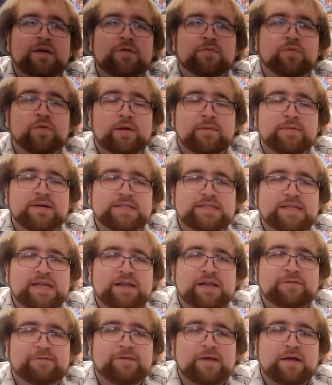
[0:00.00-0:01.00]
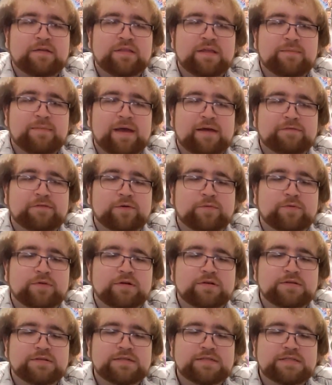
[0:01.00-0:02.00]
Roy Mustang found them
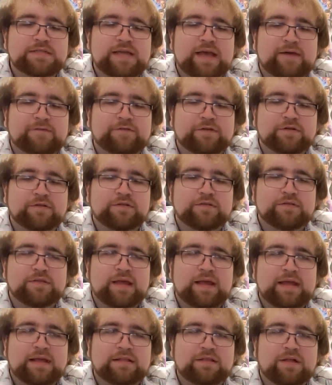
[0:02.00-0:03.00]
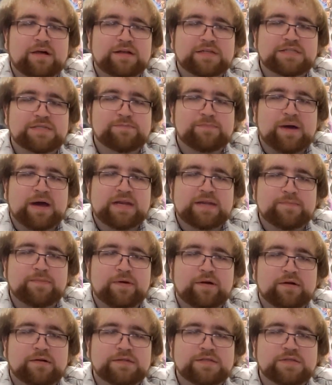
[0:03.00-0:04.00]
afterwards, after they lost body
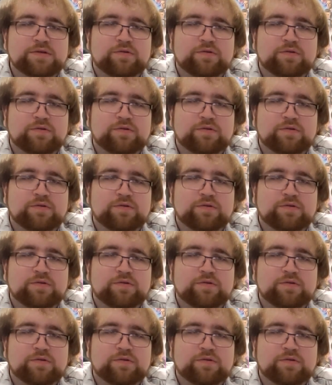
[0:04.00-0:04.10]
parts,